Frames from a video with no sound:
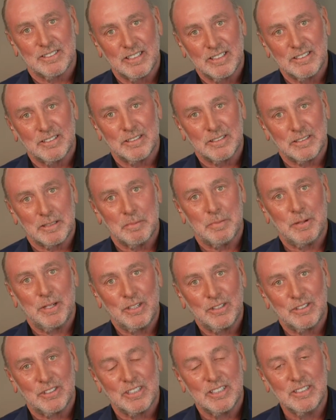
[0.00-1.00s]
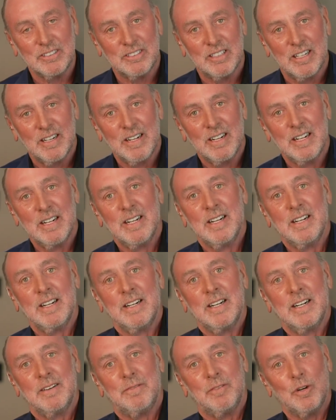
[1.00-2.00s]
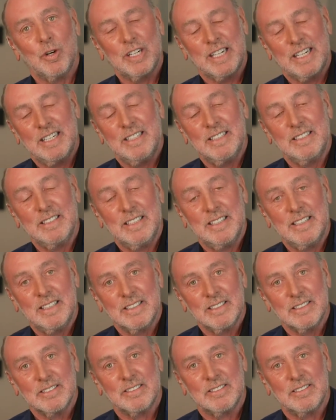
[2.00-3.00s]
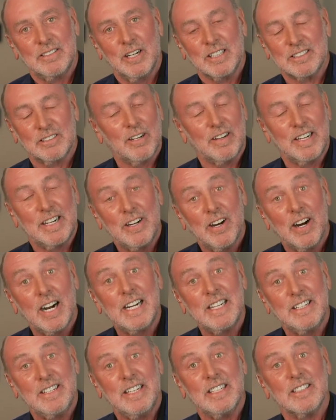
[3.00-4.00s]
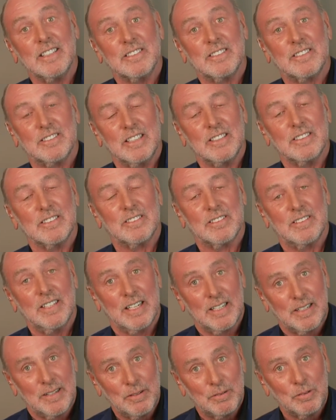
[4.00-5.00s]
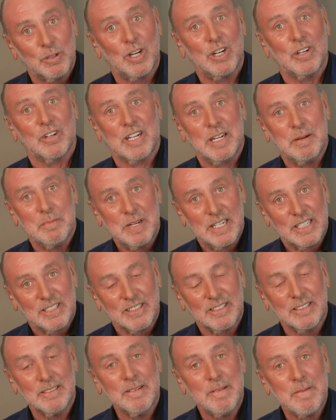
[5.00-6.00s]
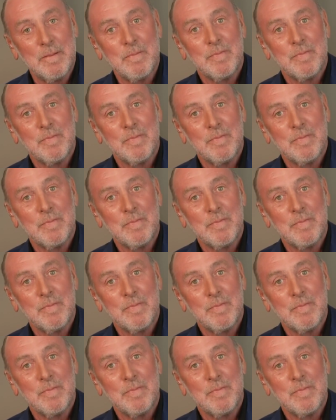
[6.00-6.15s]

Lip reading: since his abuses, 9 years since the Royal Commission,